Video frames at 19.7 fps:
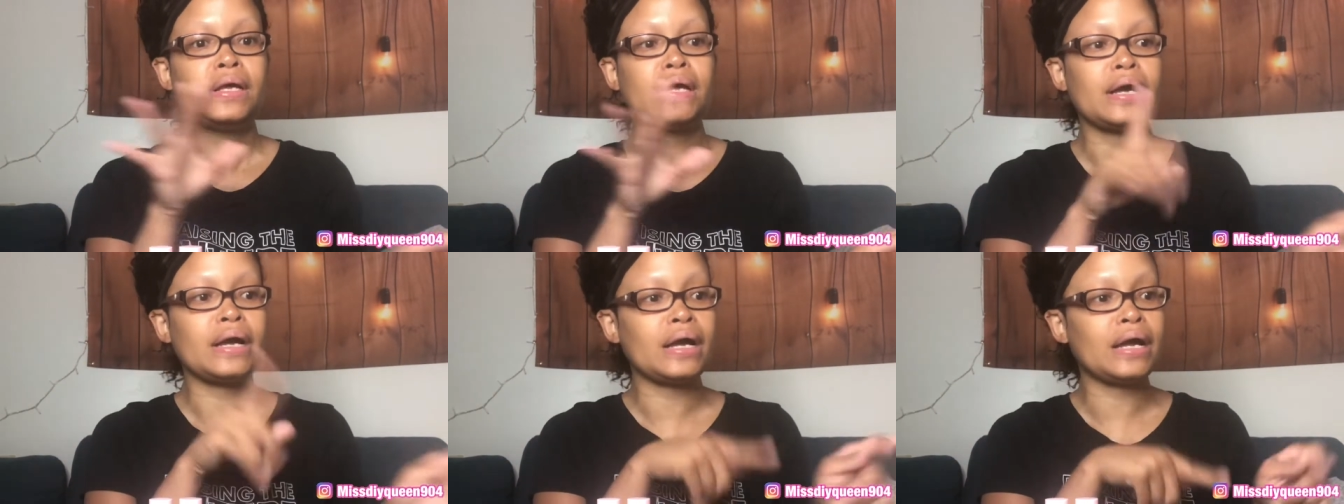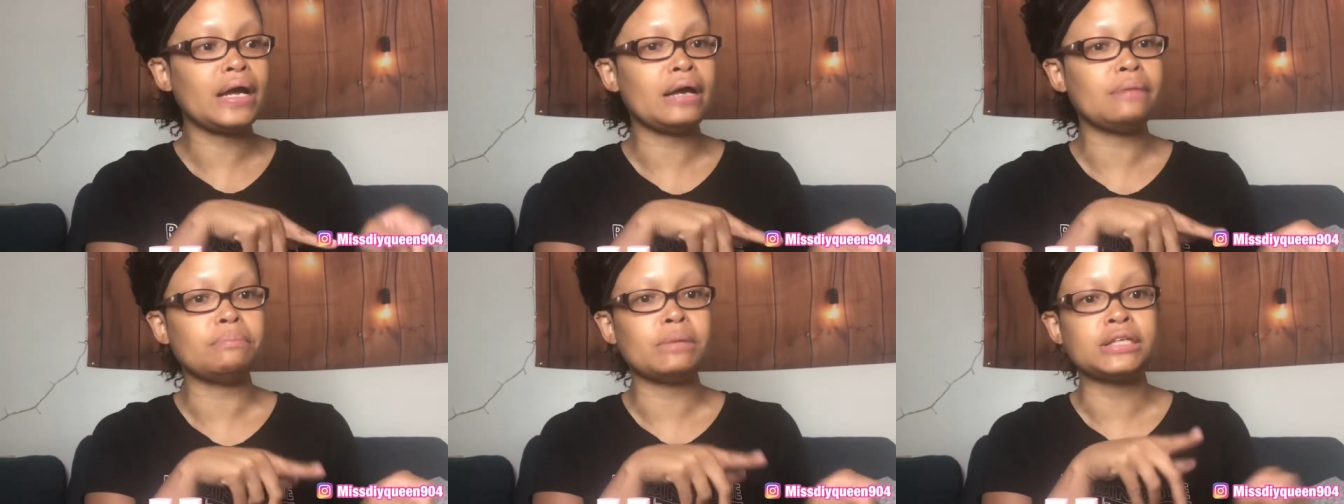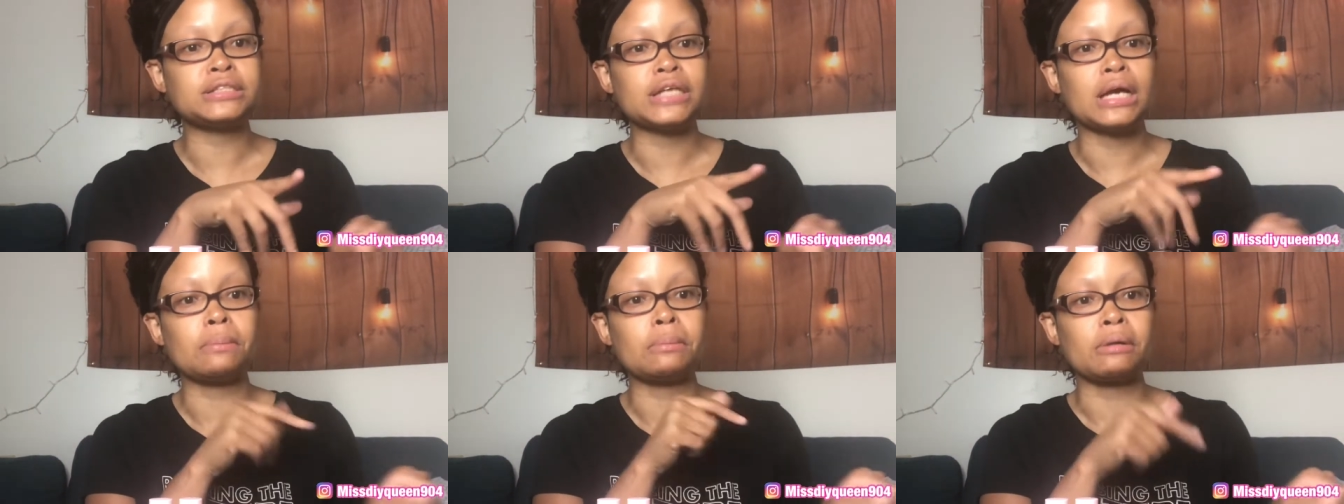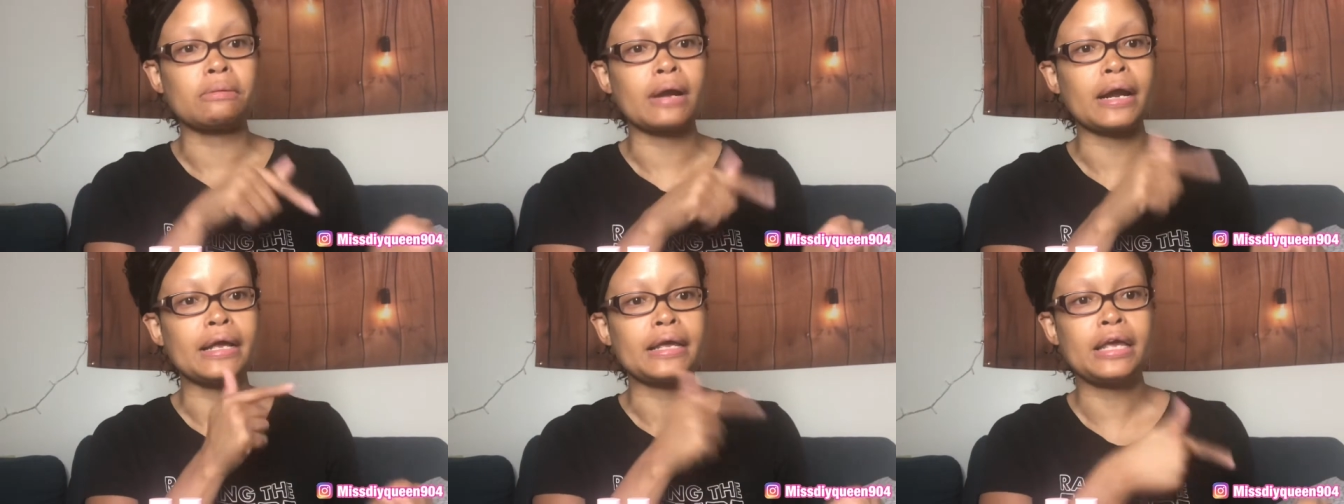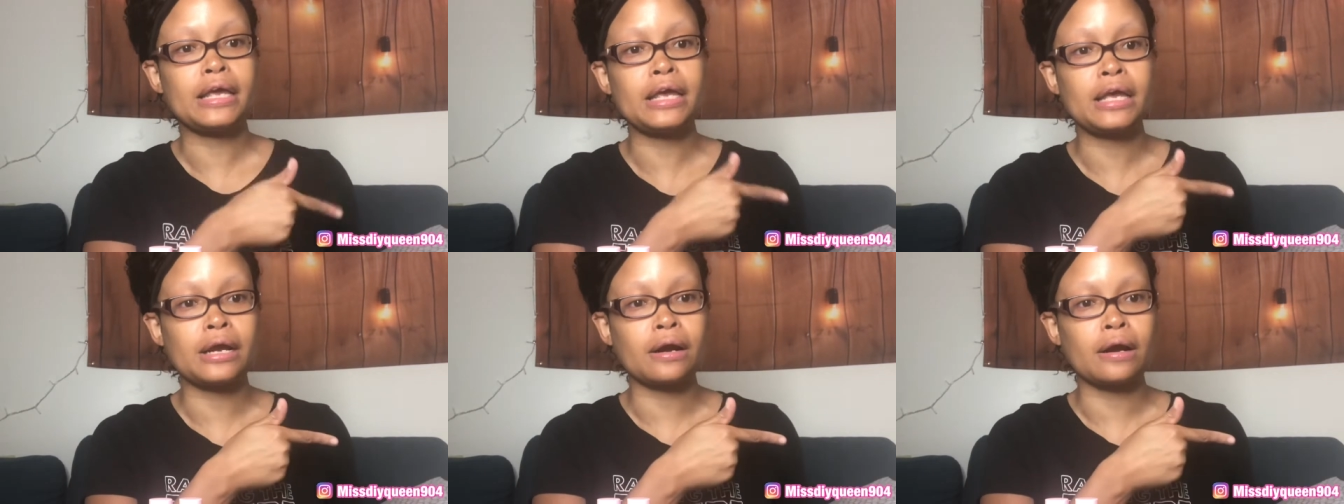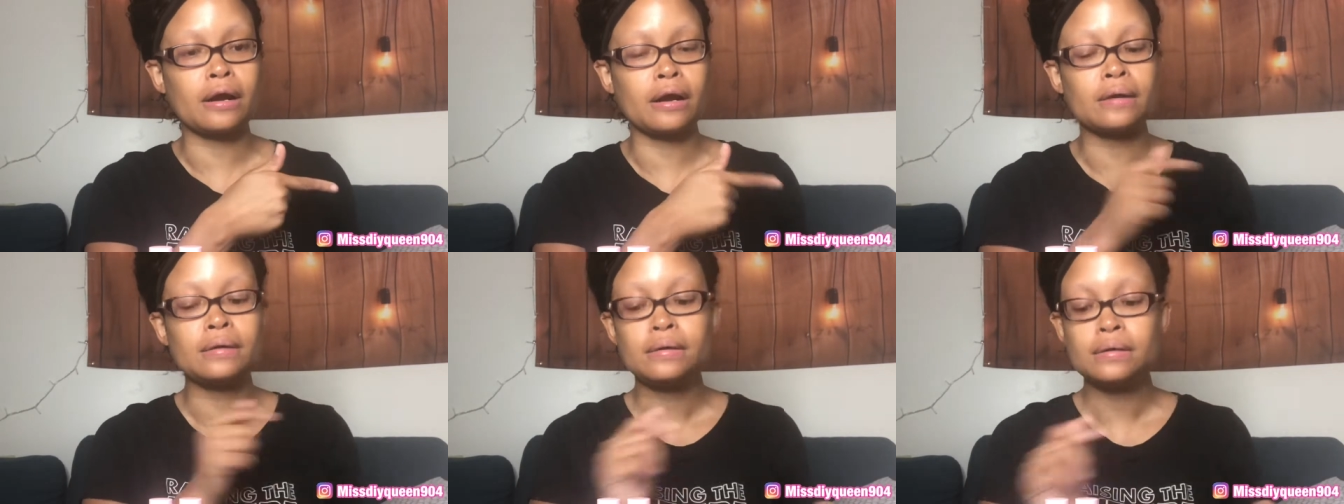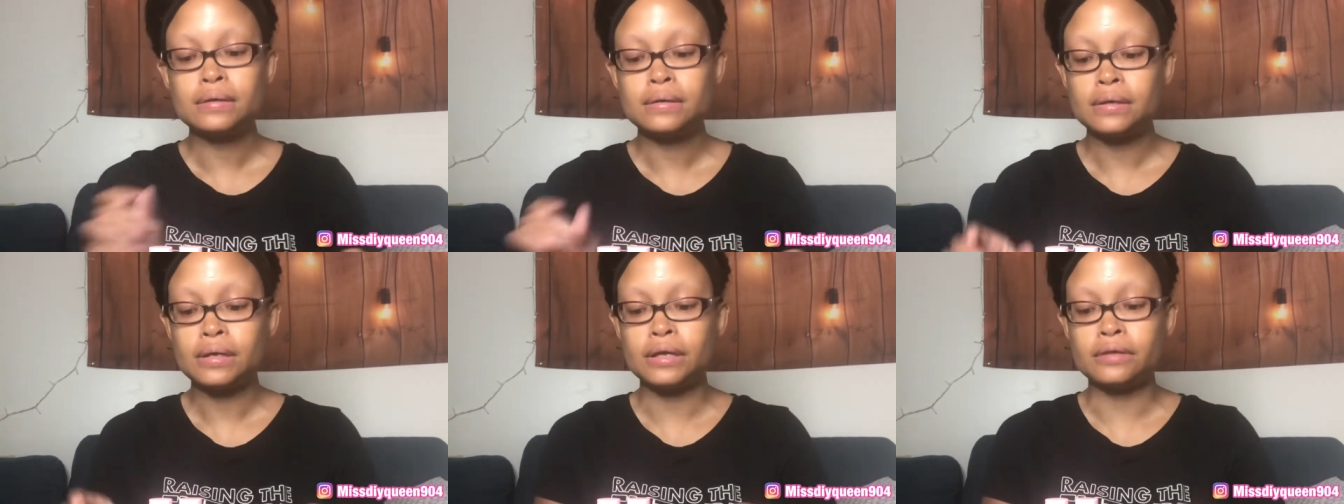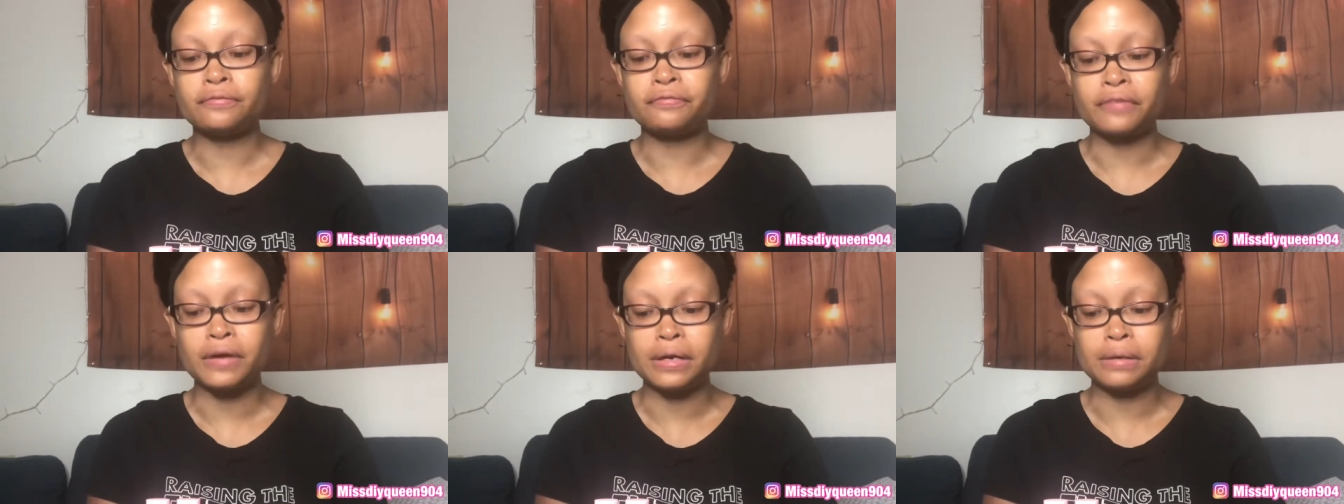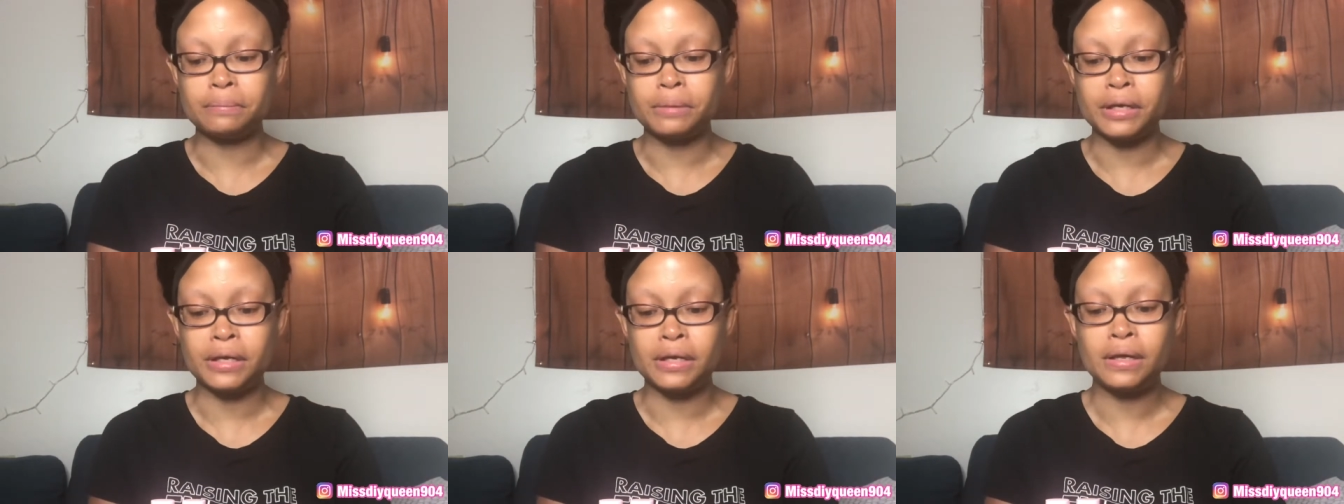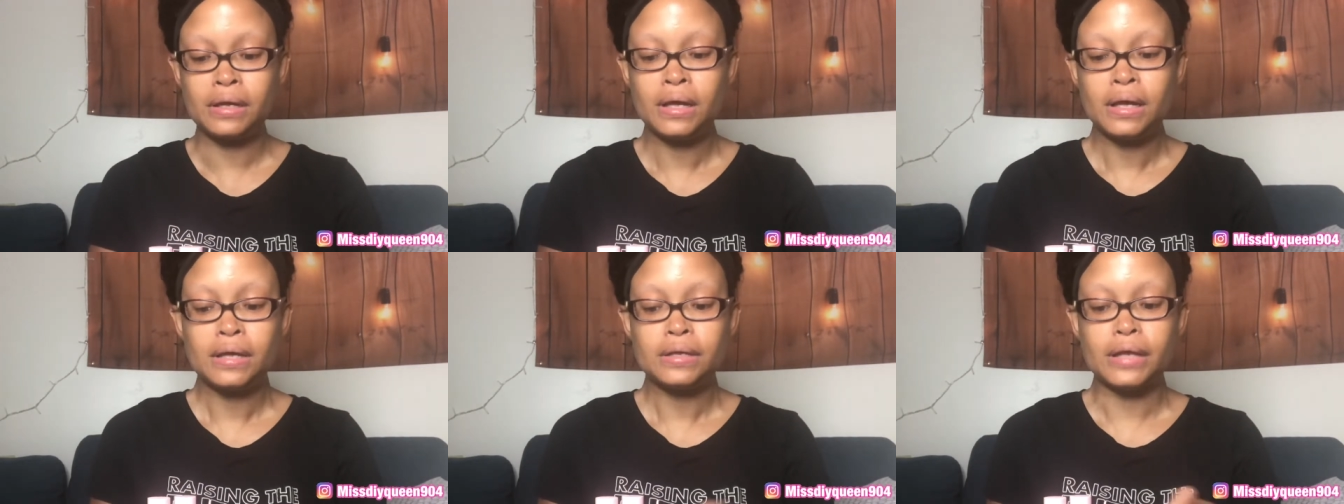I have my timer right here in front of me.